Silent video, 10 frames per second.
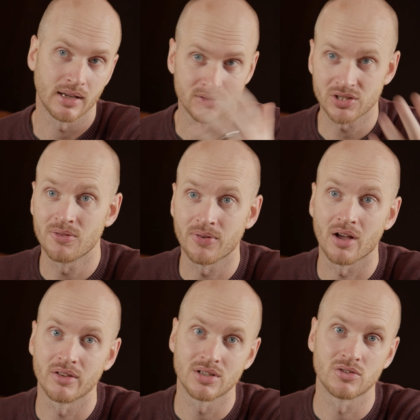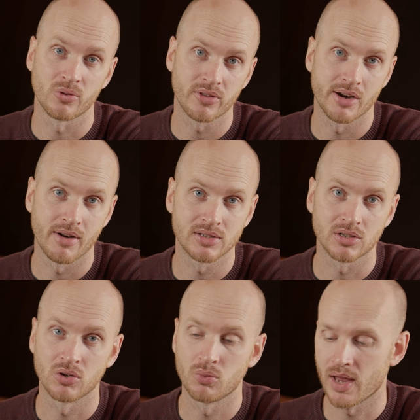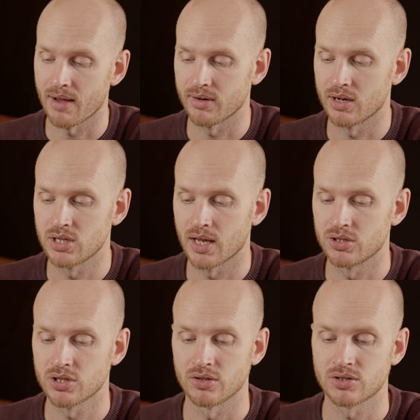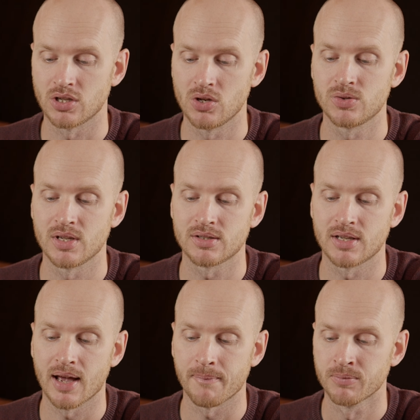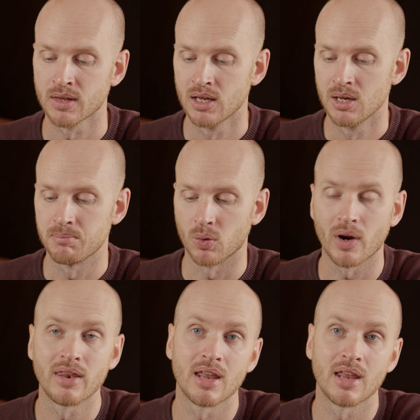so far, this is all theoretical. We haven't actually had a chance to use this yet. But when